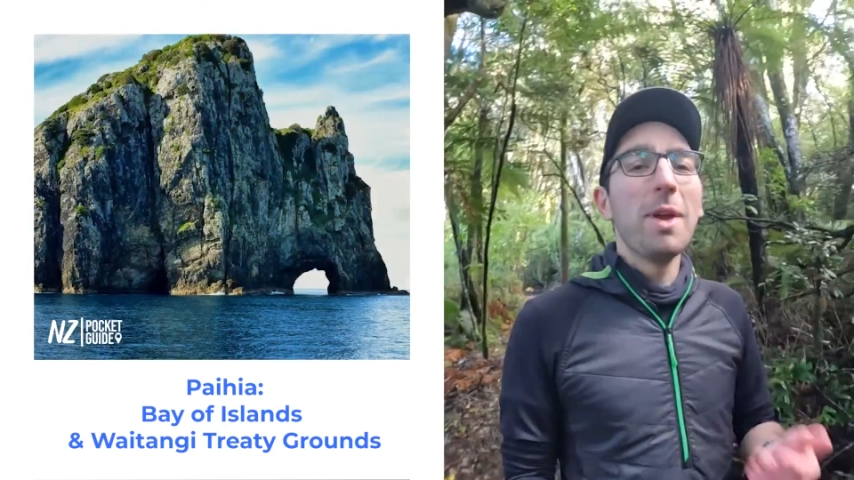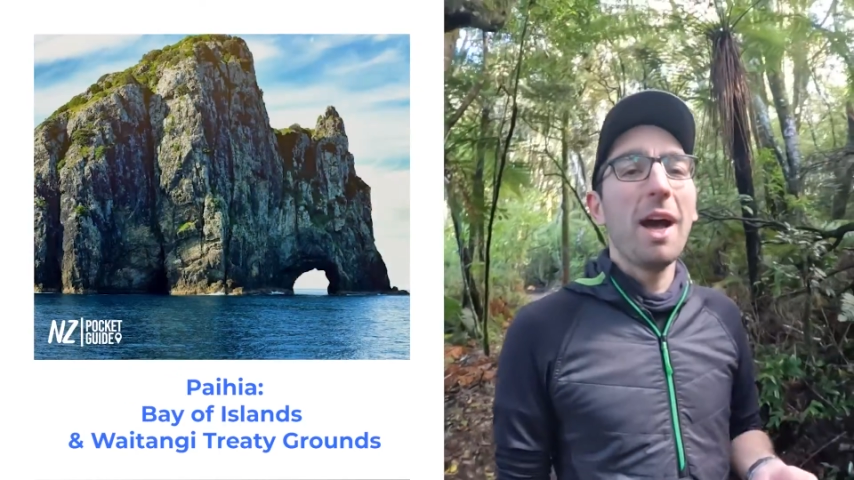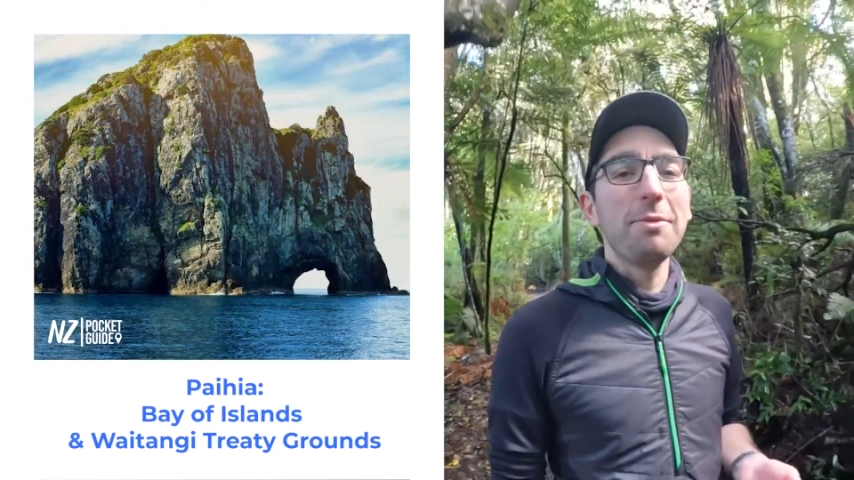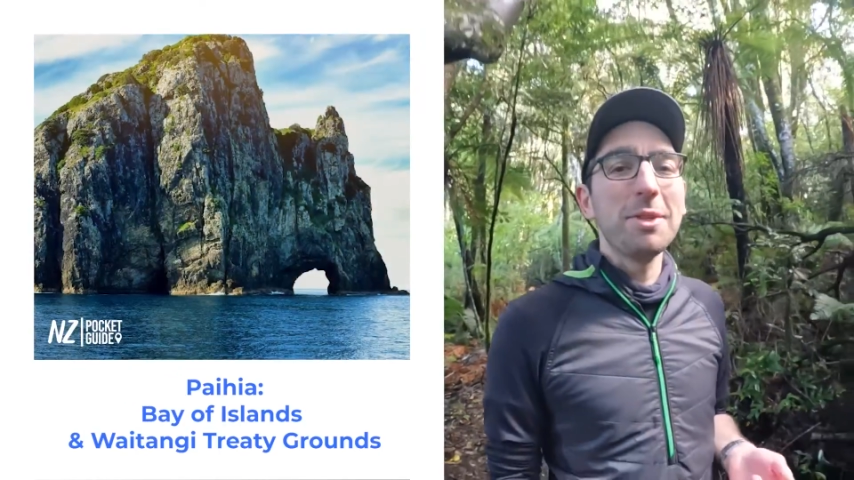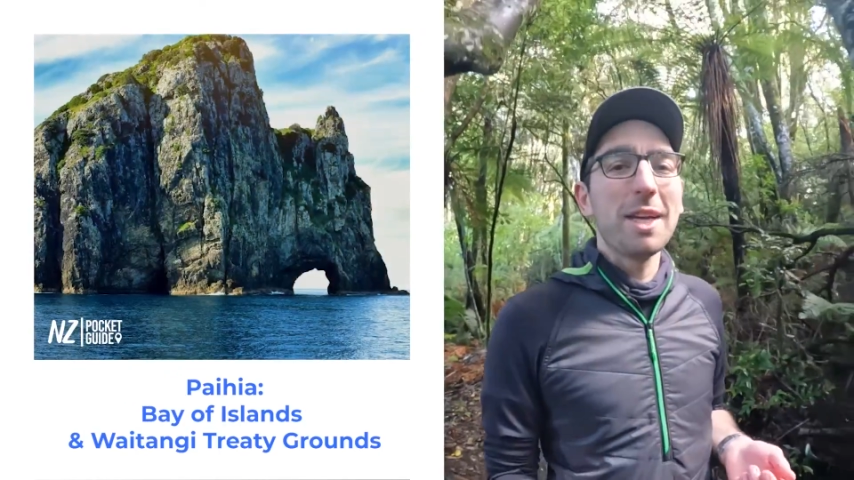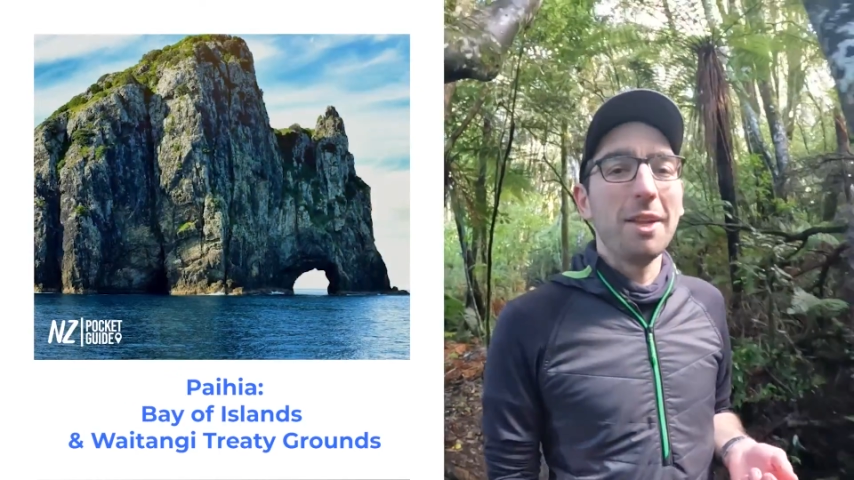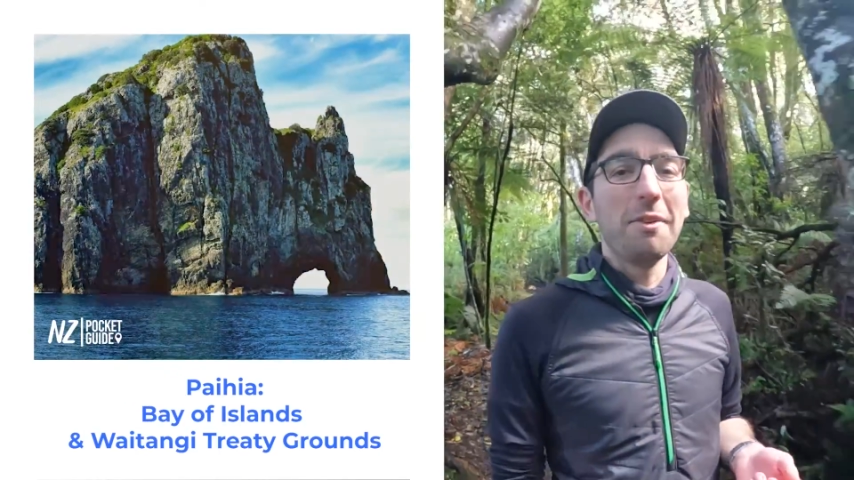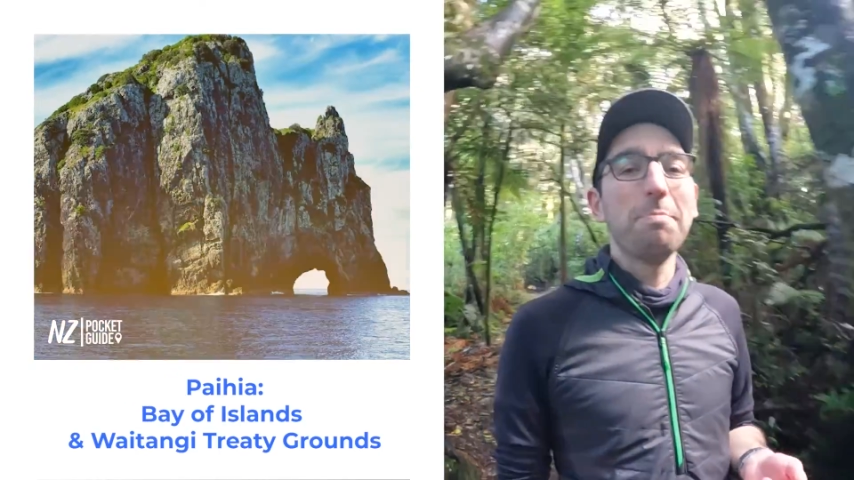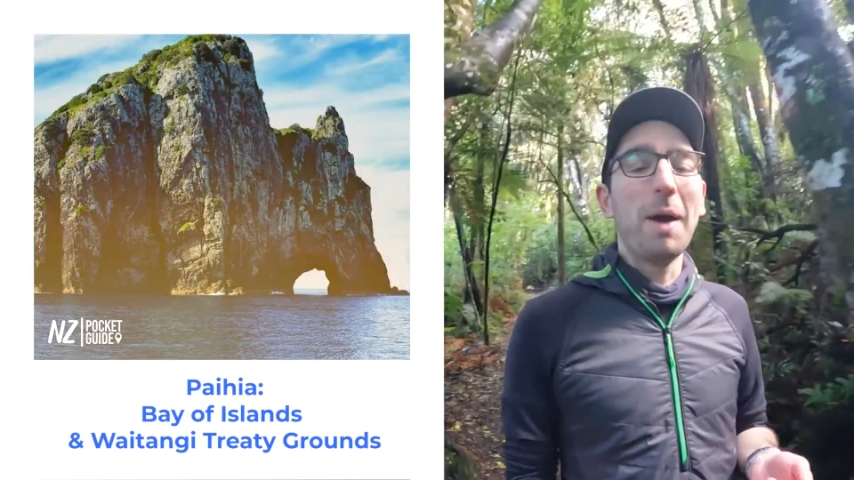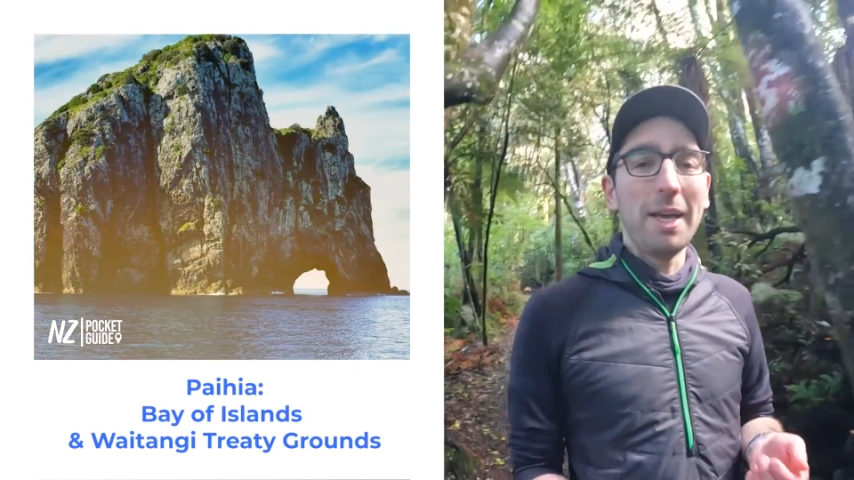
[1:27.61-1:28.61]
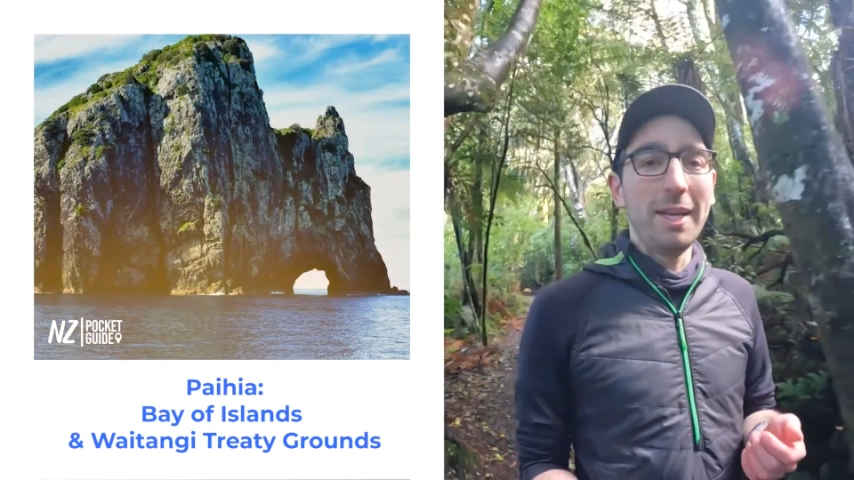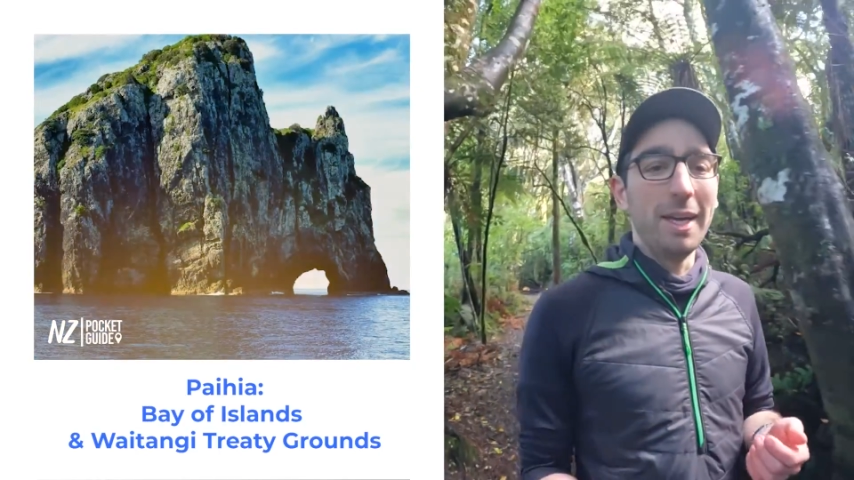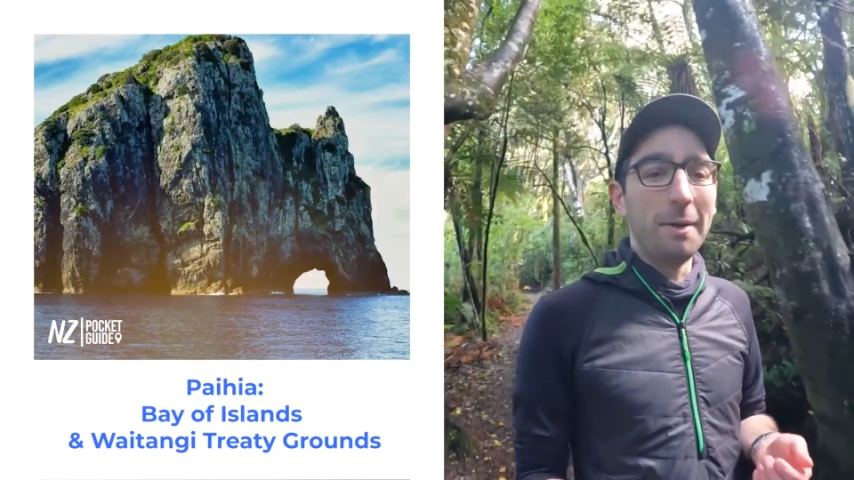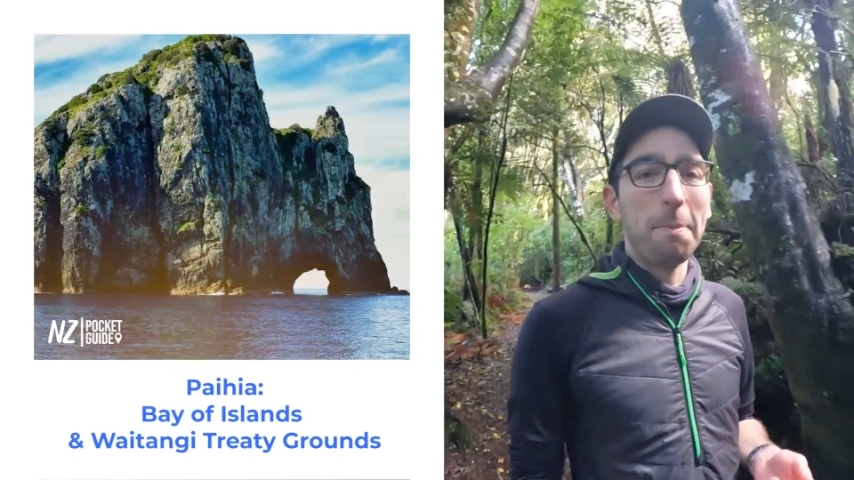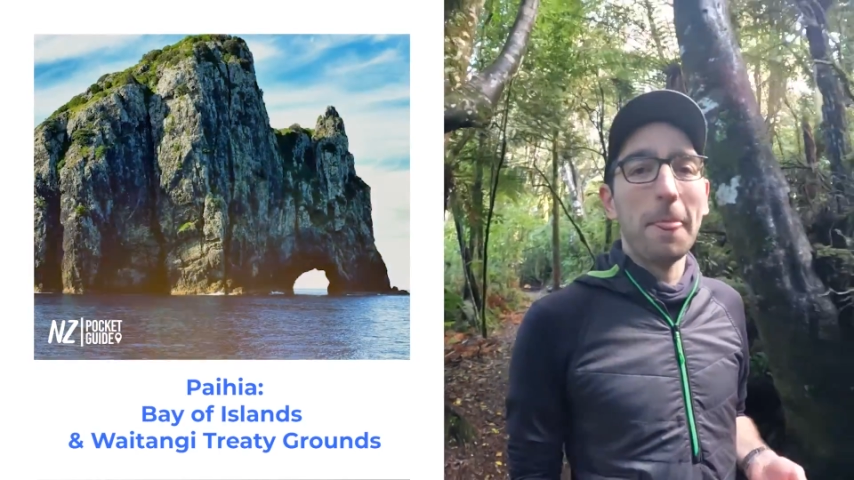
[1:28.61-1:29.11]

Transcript: have the town of Pahia.